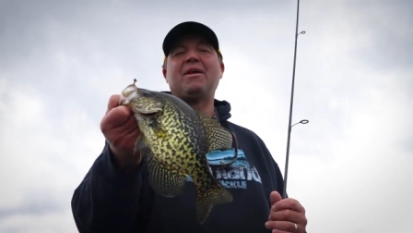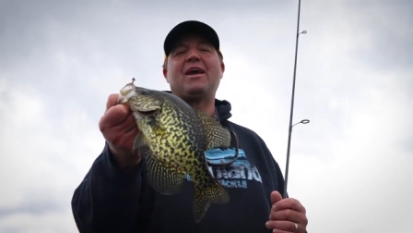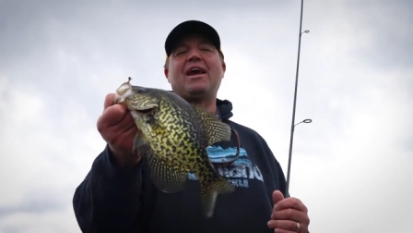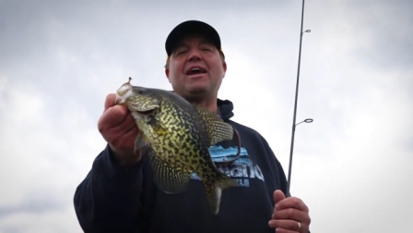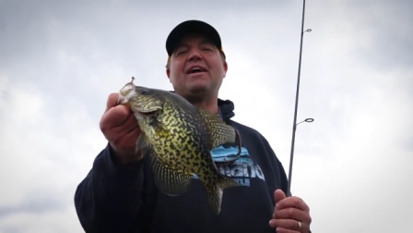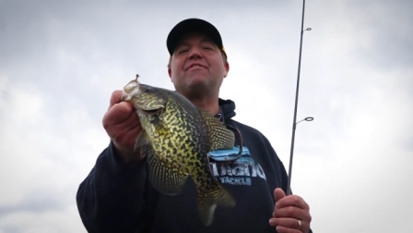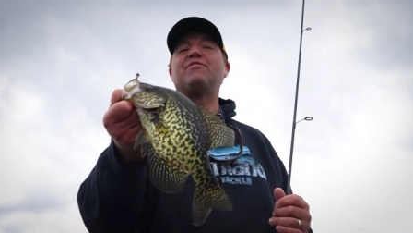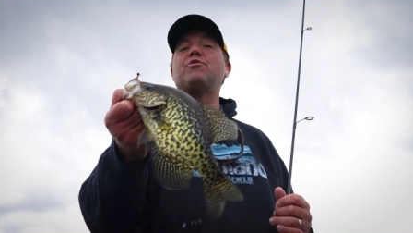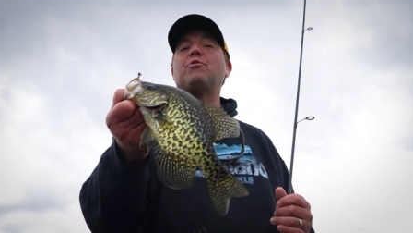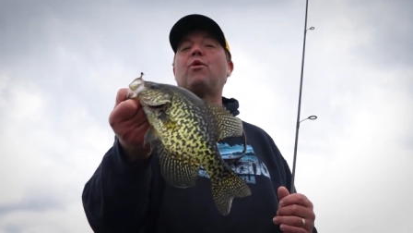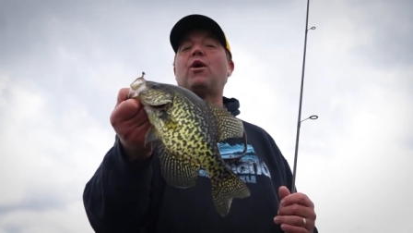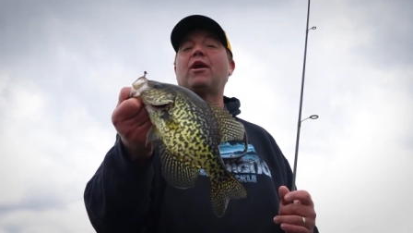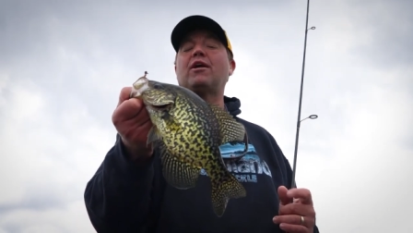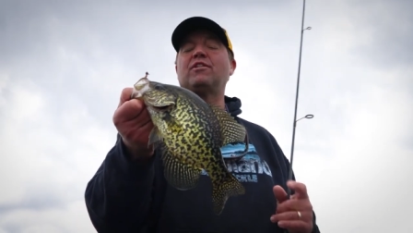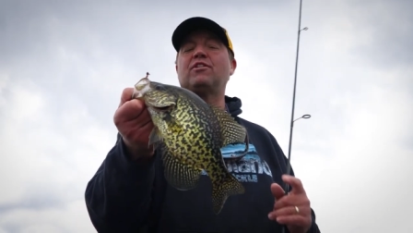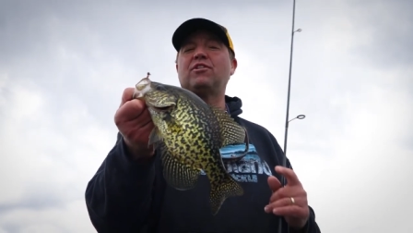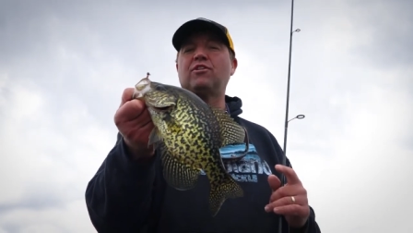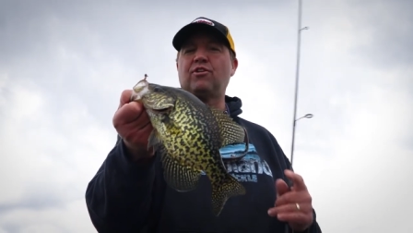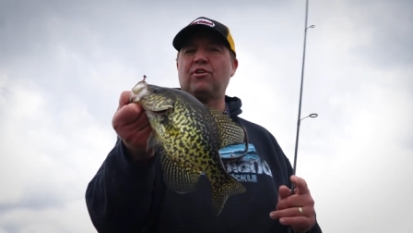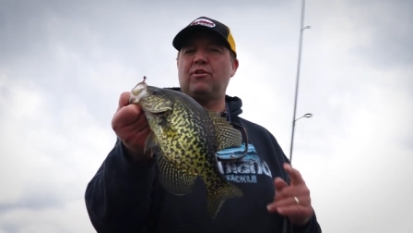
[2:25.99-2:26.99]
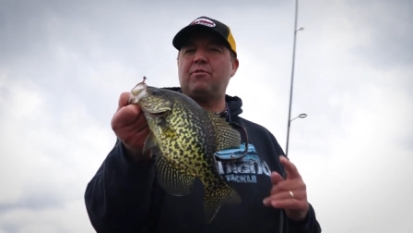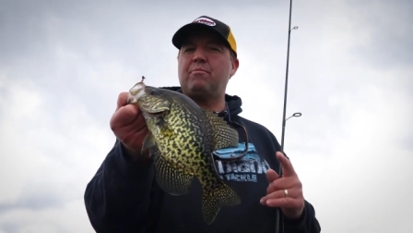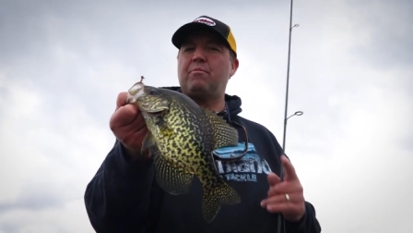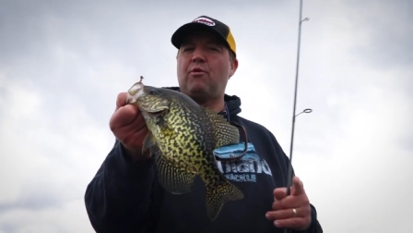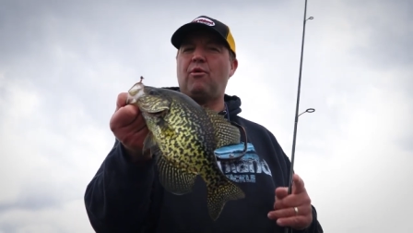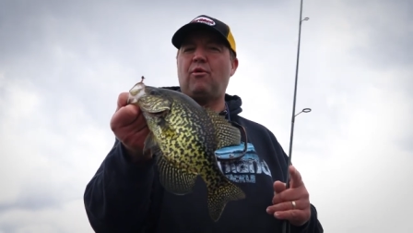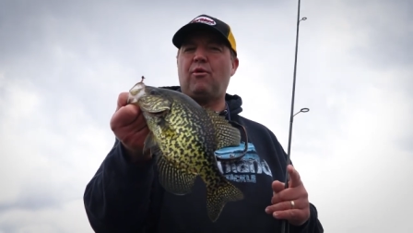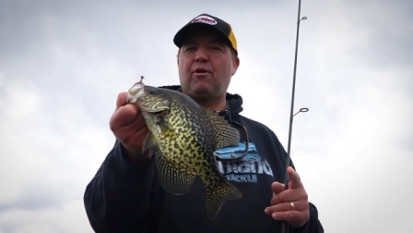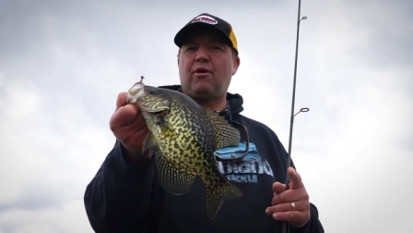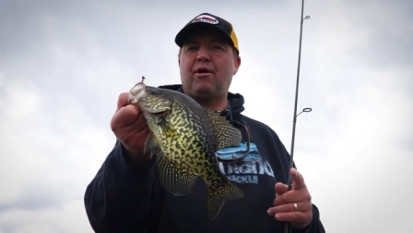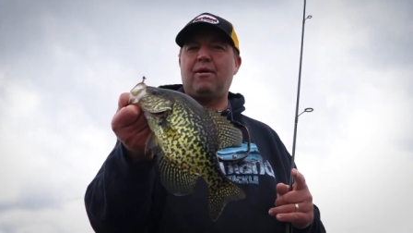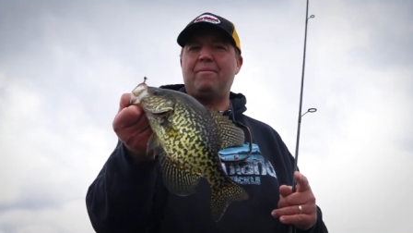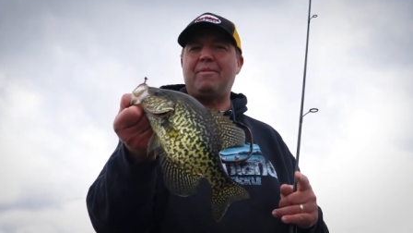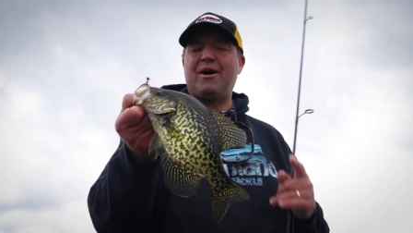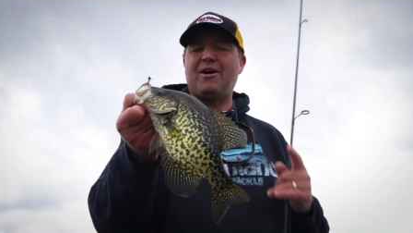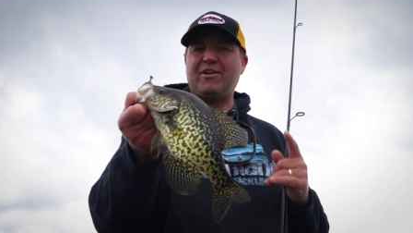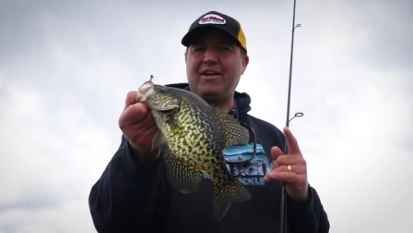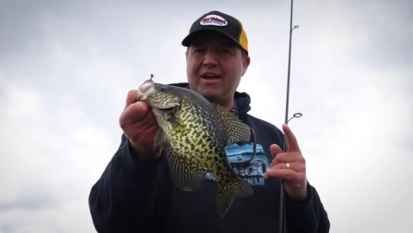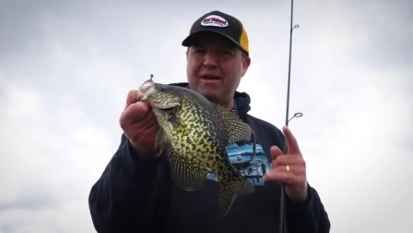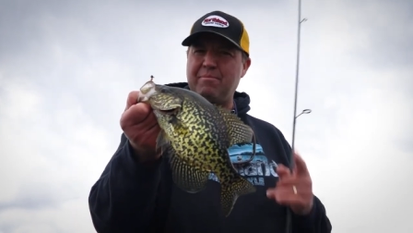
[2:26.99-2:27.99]
Hey, if you want to learn more
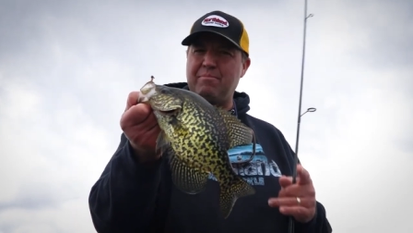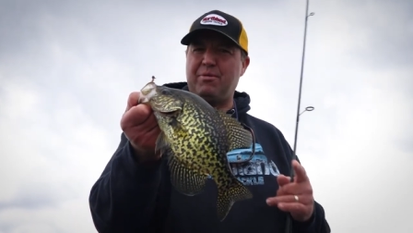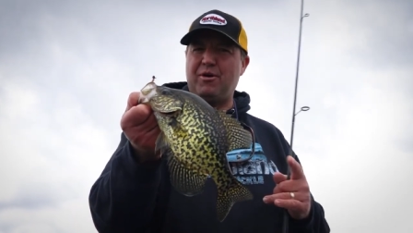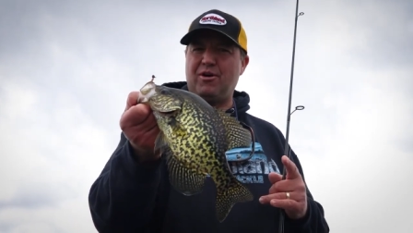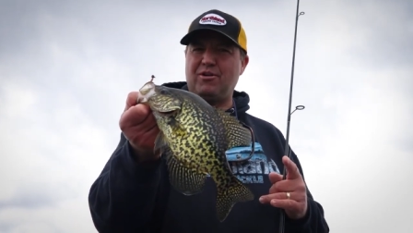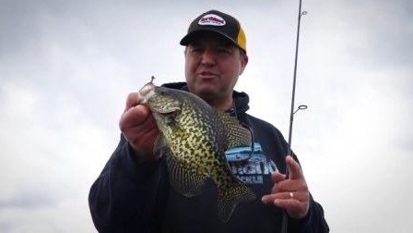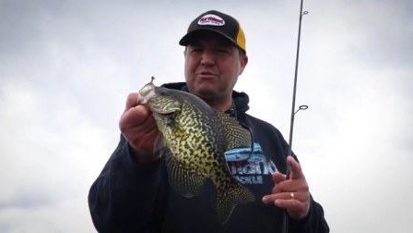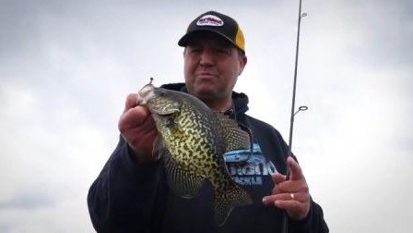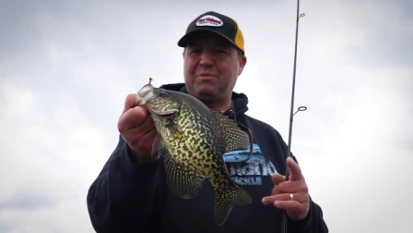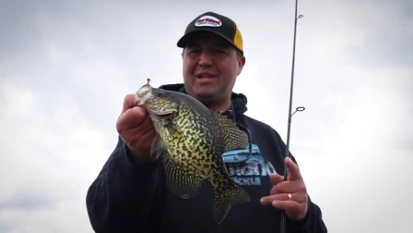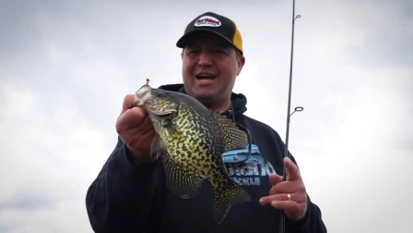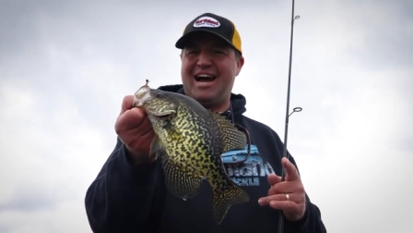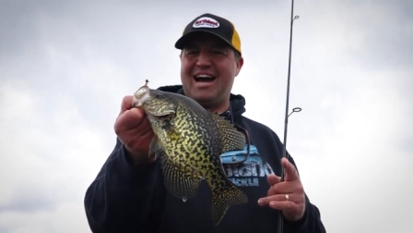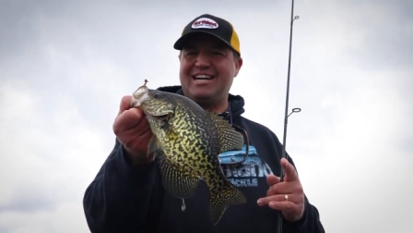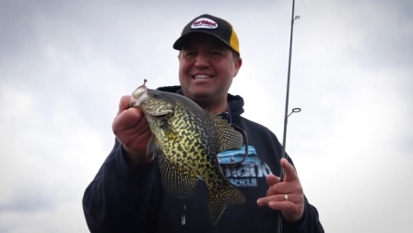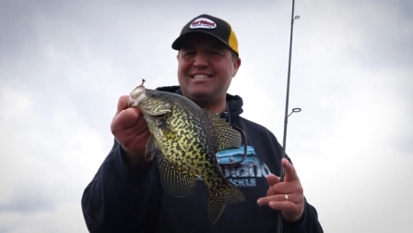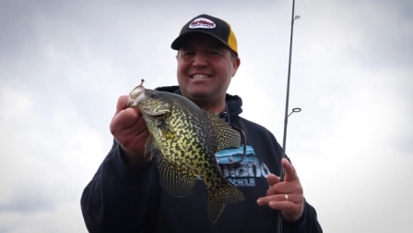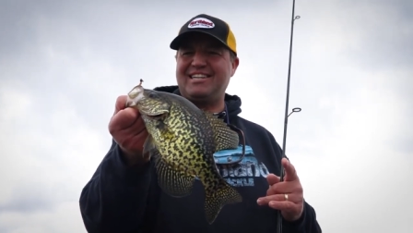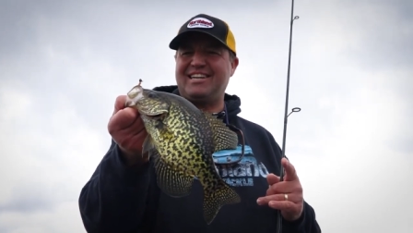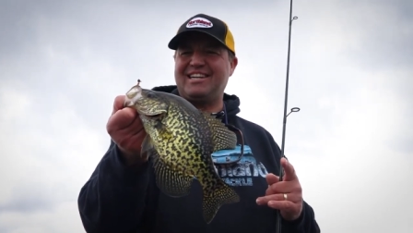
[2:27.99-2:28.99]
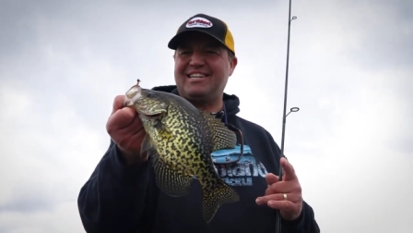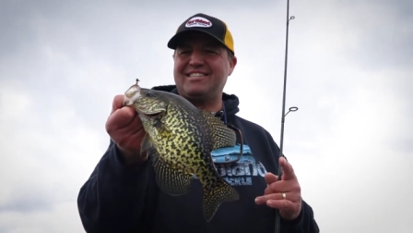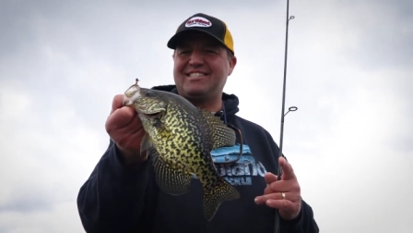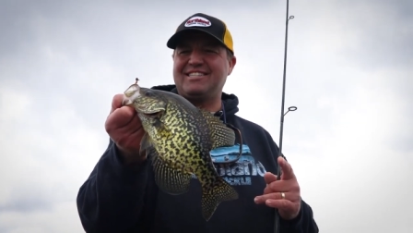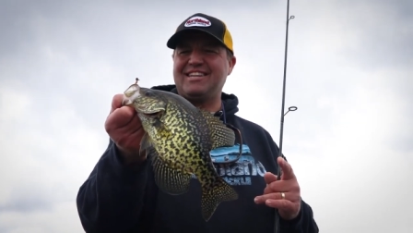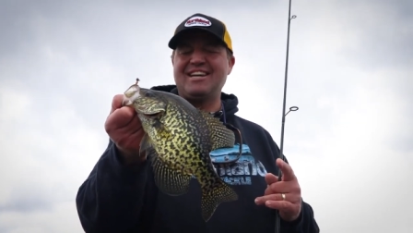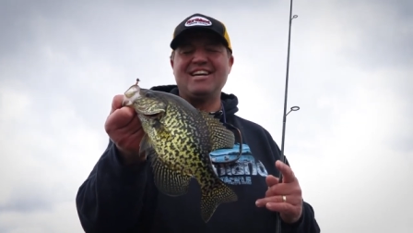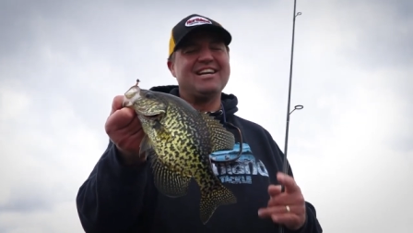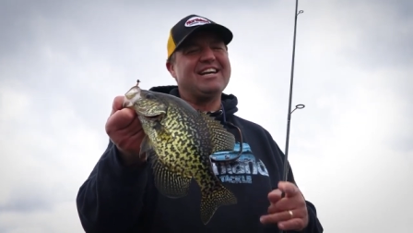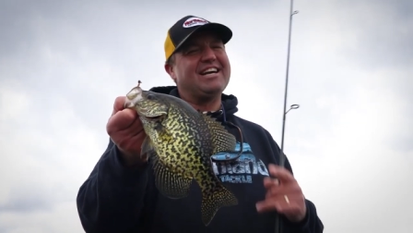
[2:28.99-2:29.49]
about impulse plastics